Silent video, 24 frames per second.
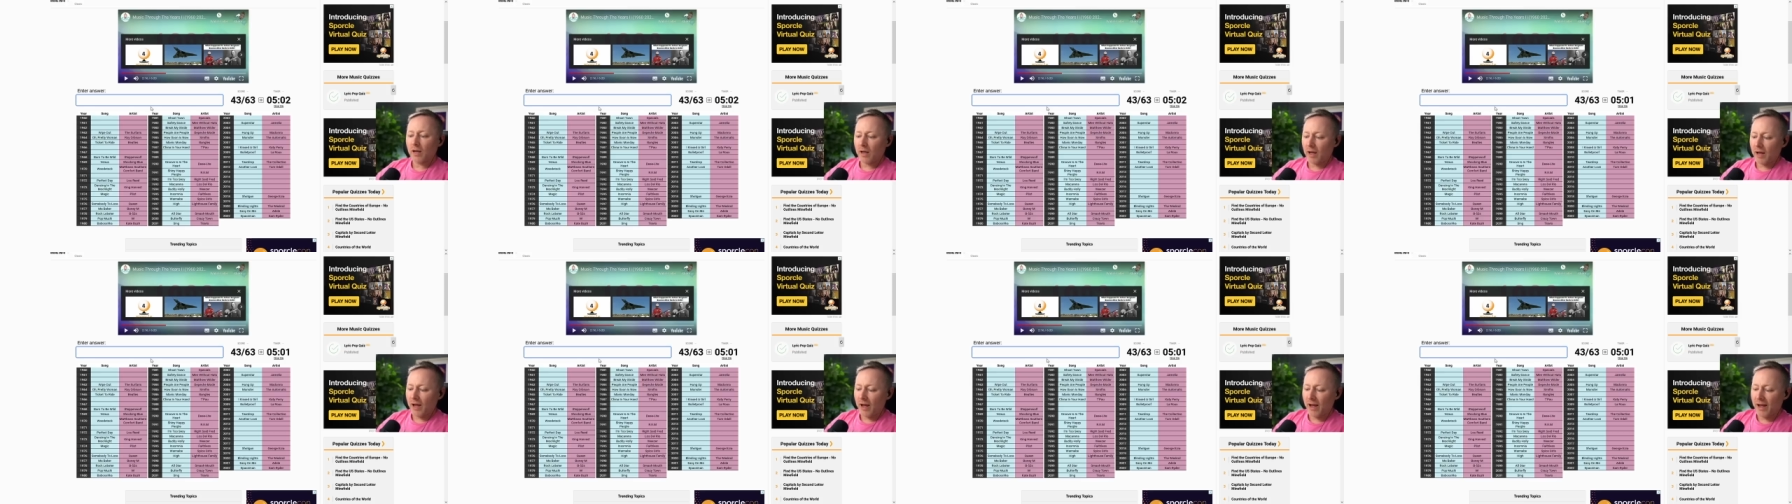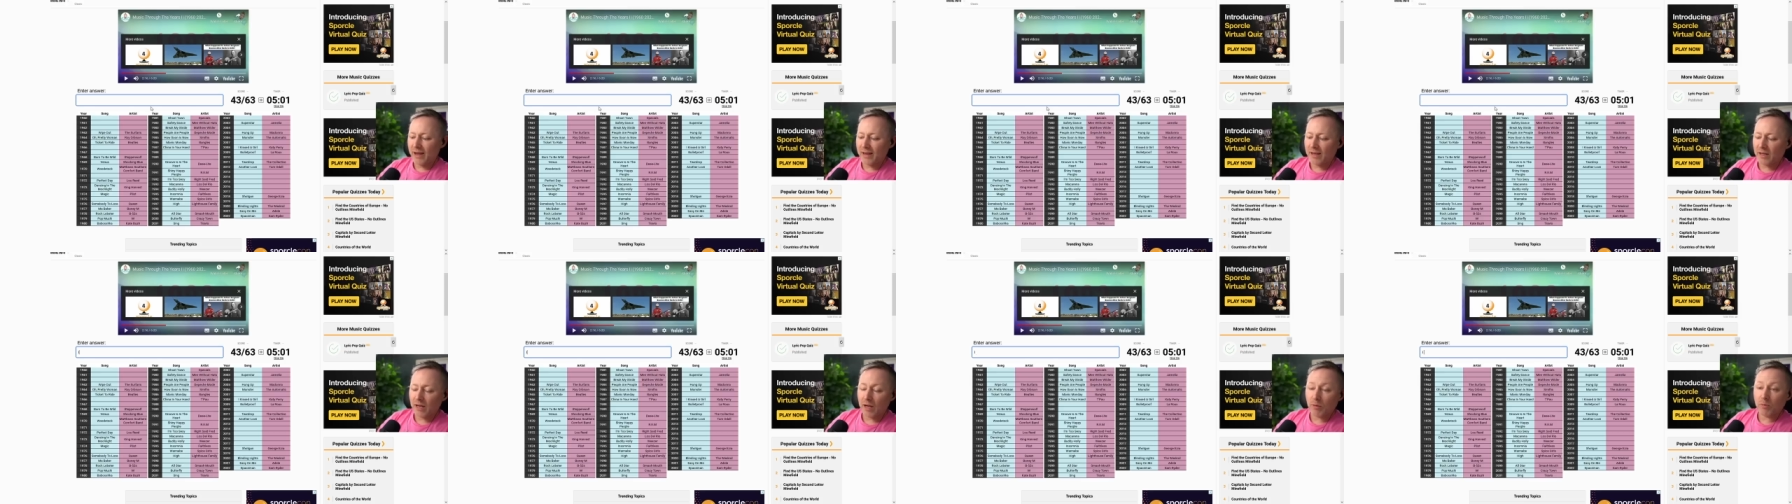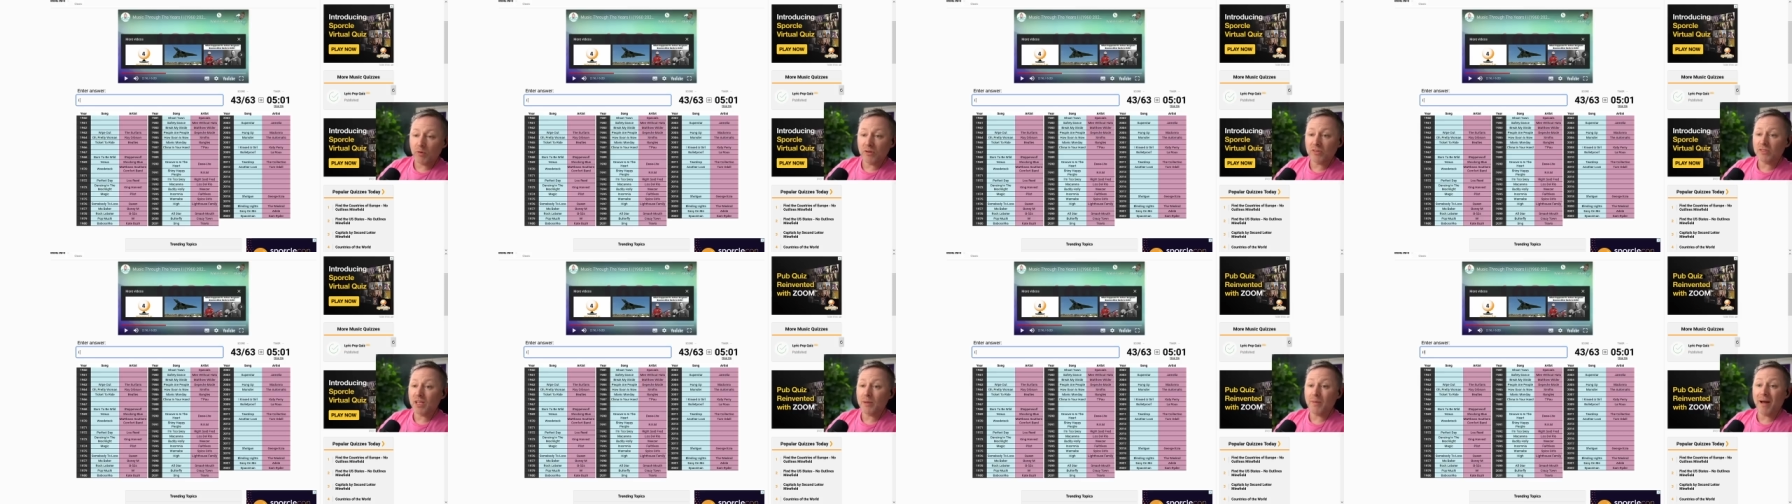I. I'm
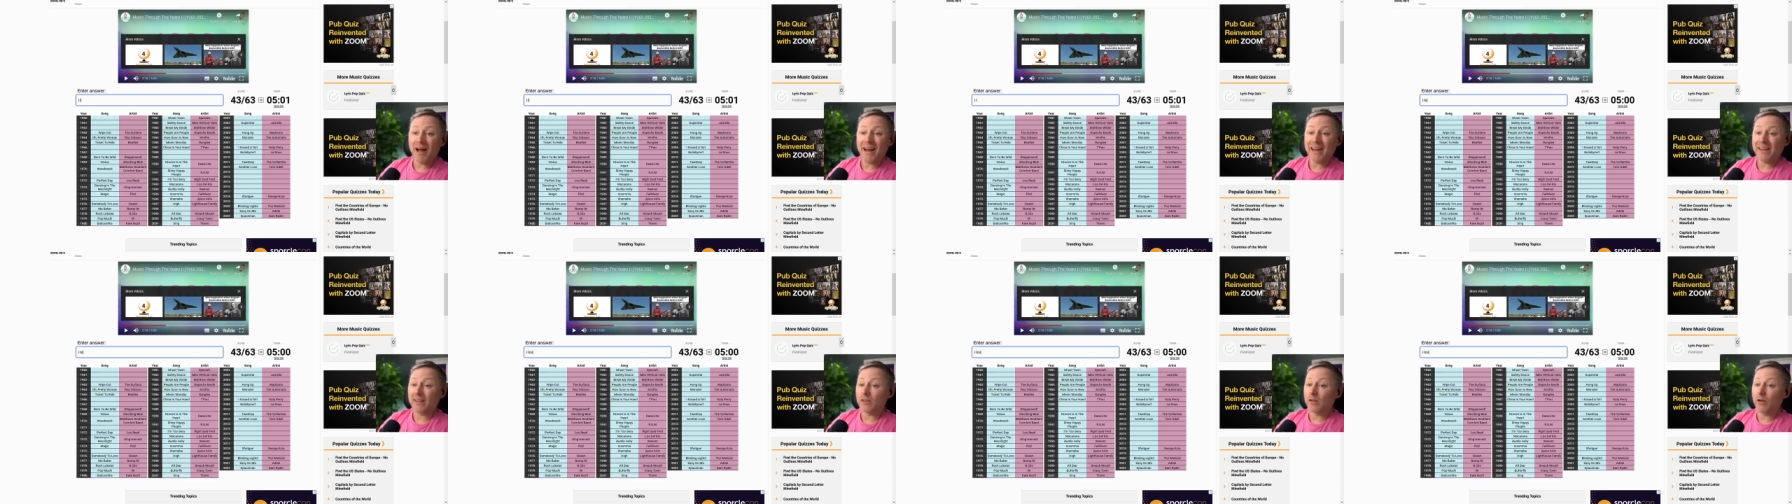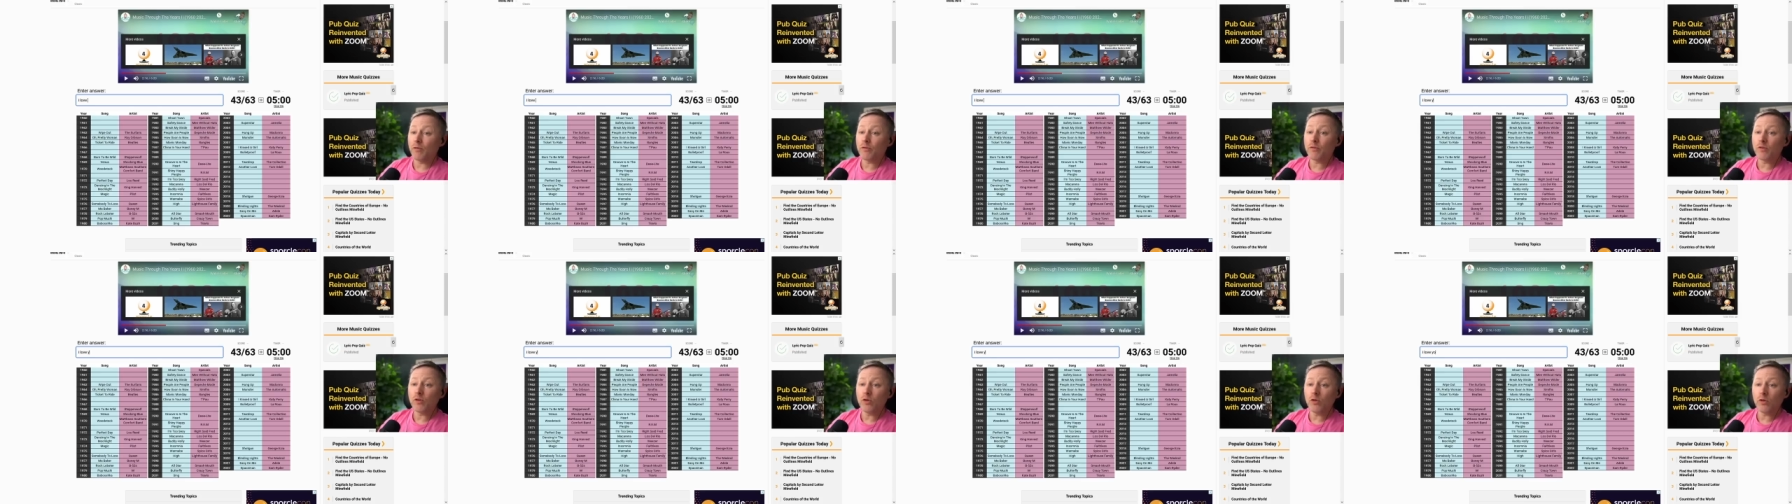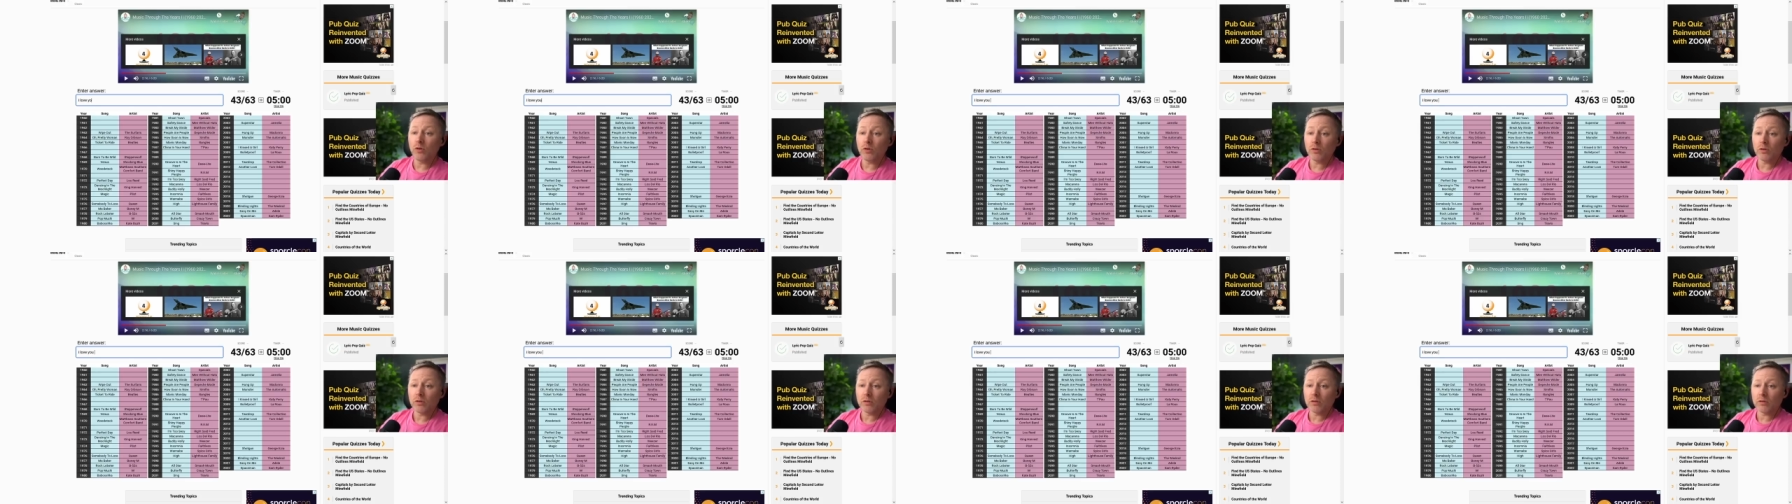gonna type I love you.
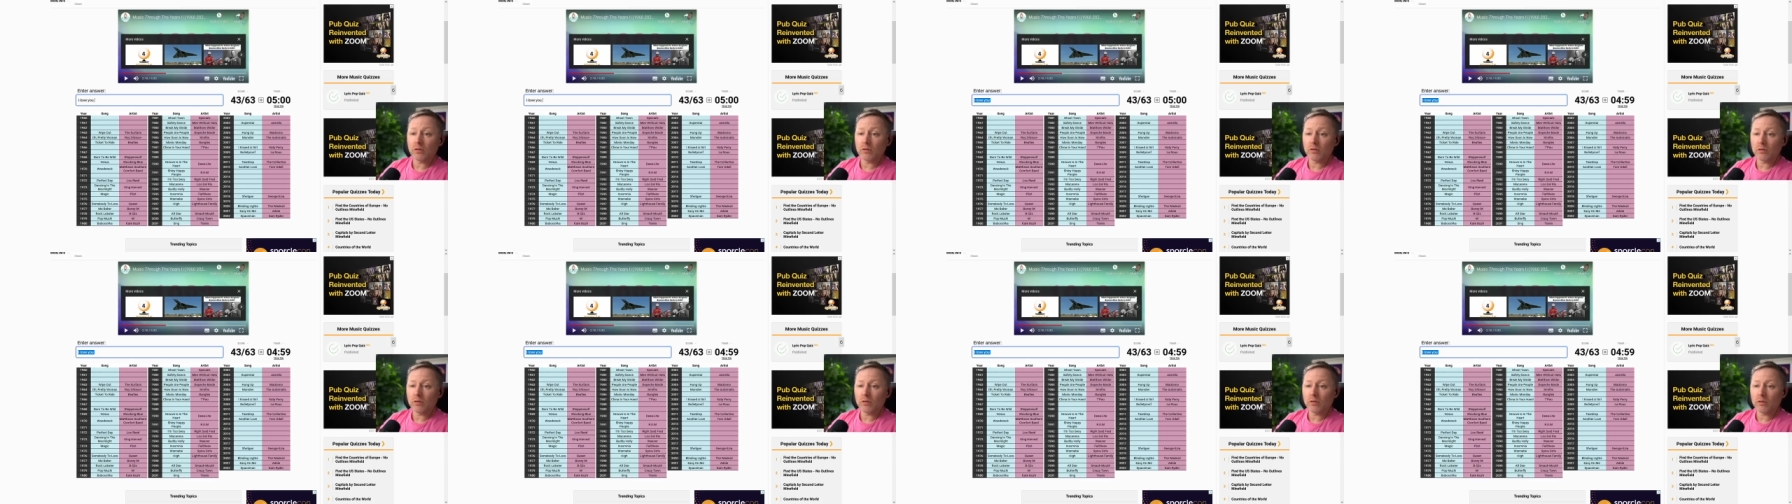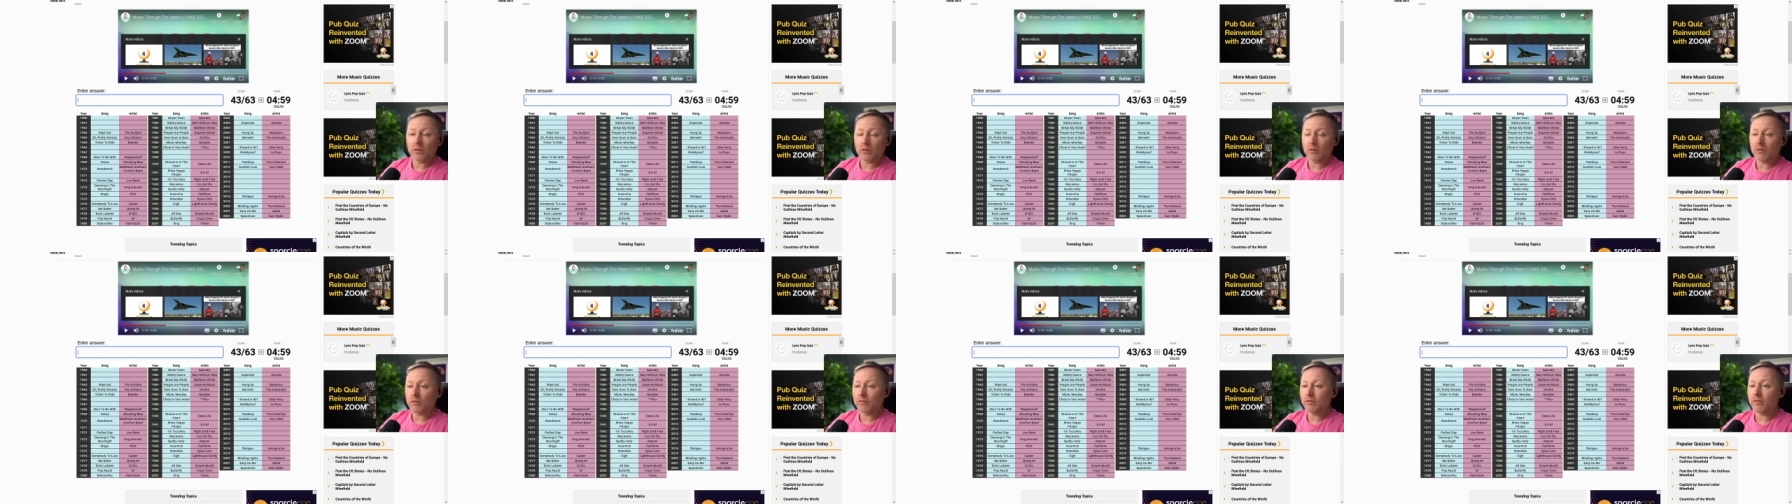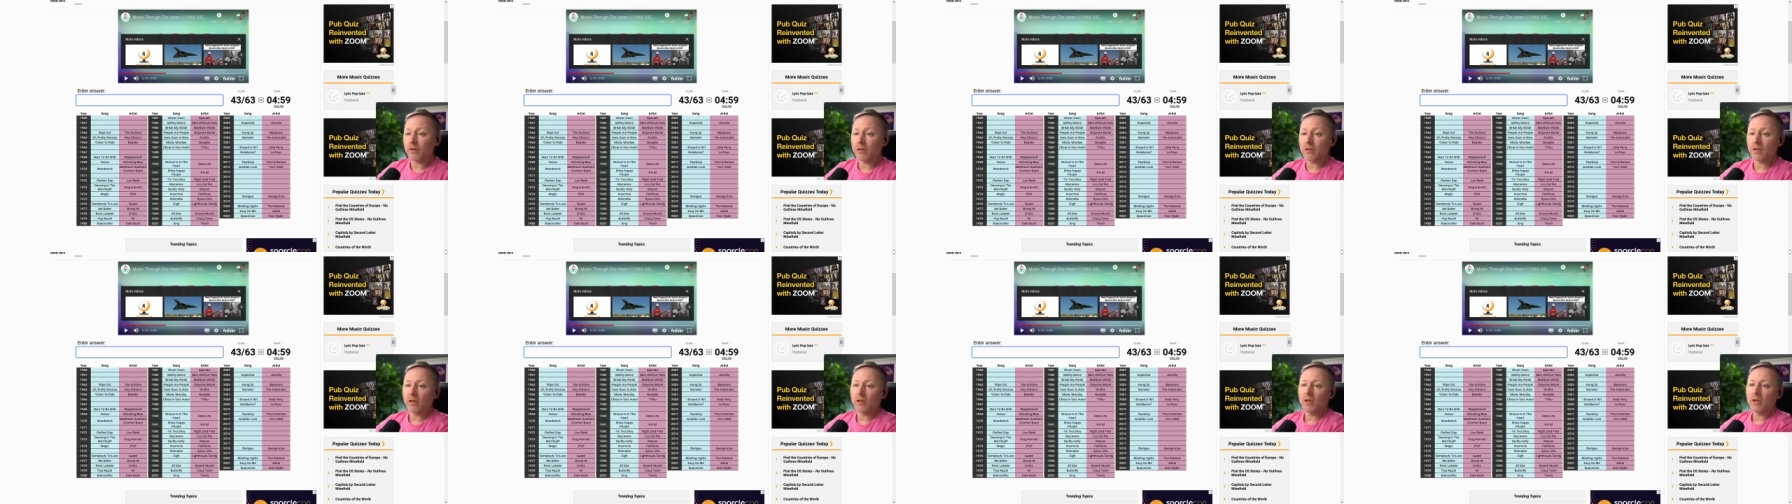
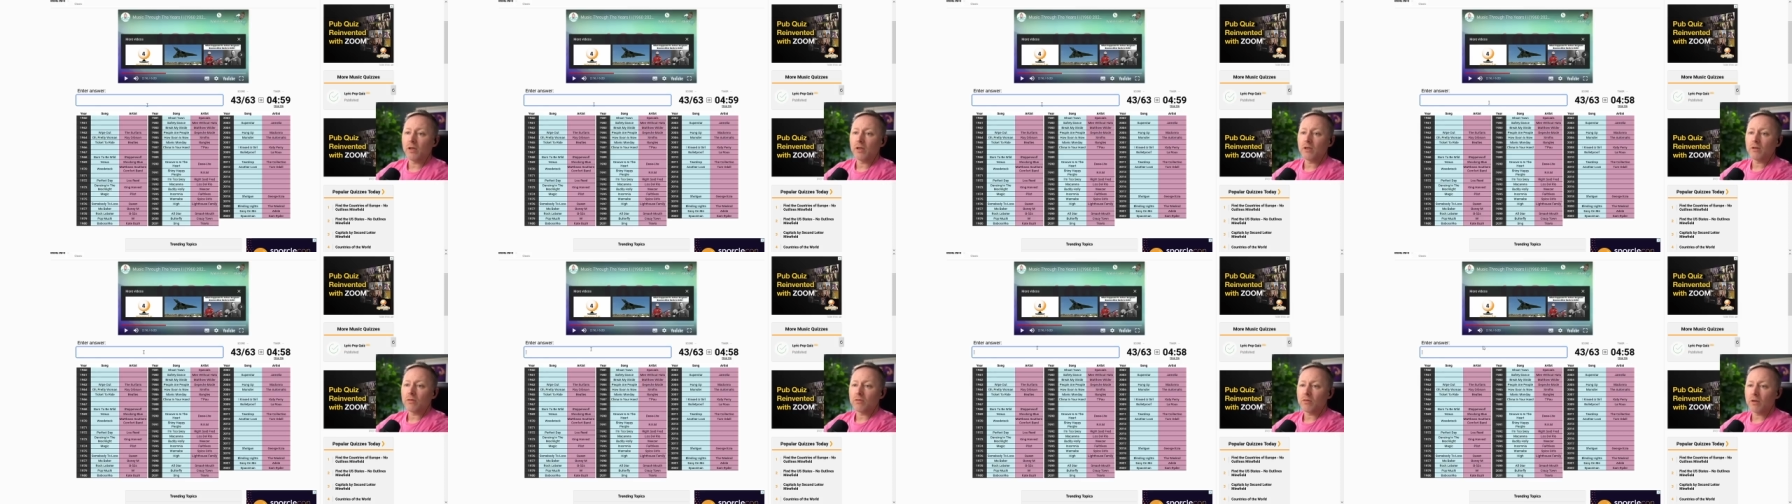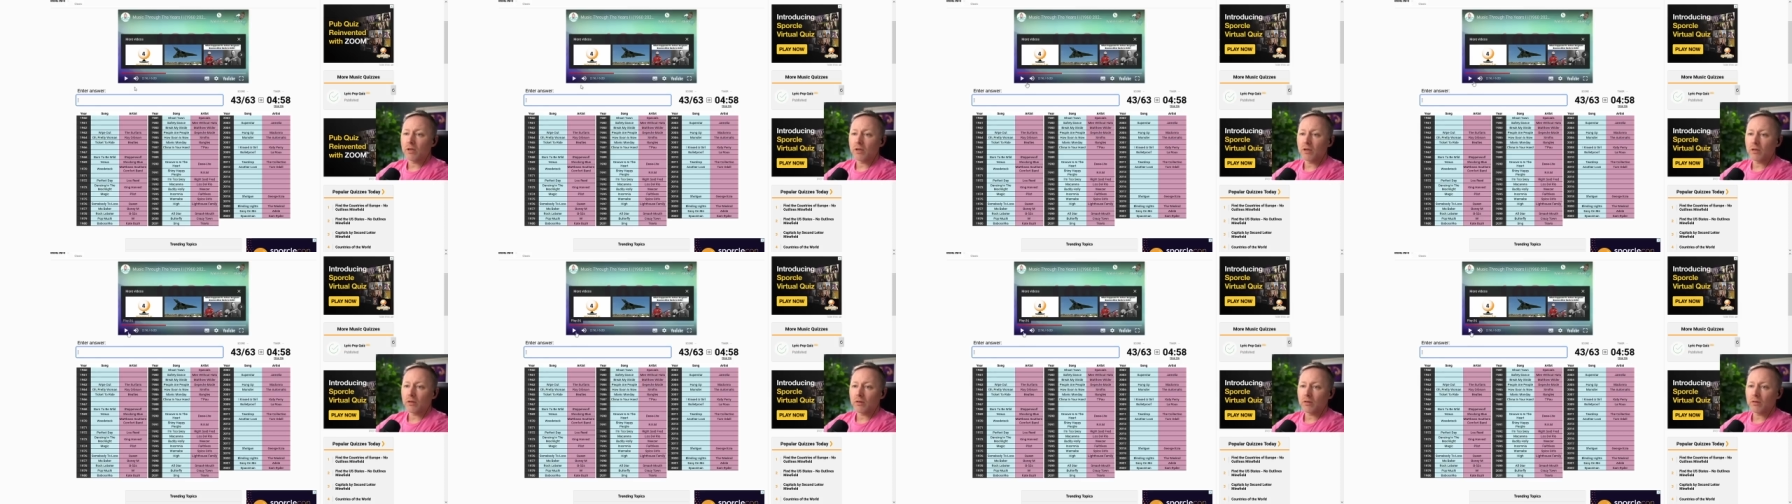Fuck it. Right.